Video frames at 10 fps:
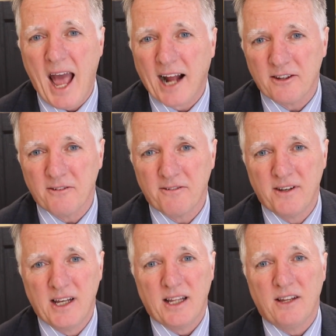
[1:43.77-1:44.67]
active.
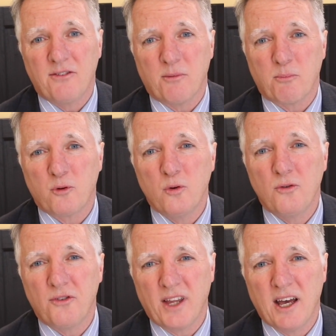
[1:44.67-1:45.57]
This
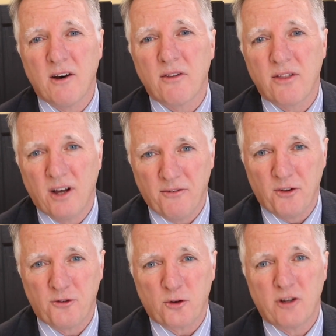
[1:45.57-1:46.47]
improves the health of
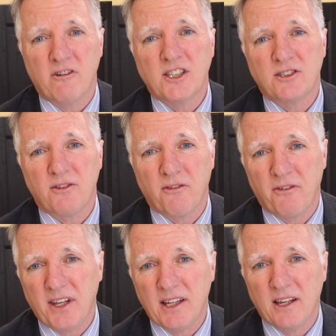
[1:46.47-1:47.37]
the circulation of your
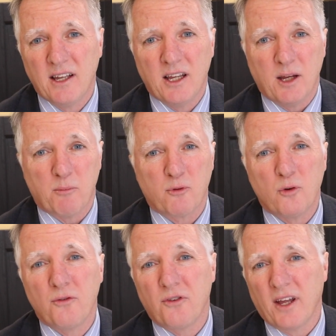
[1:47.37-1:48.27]
feet,
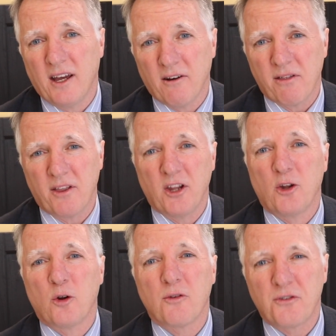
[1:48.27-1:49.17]
improves the health of
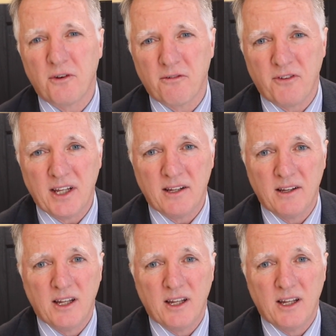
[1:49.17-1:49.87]
the nerves of your feet,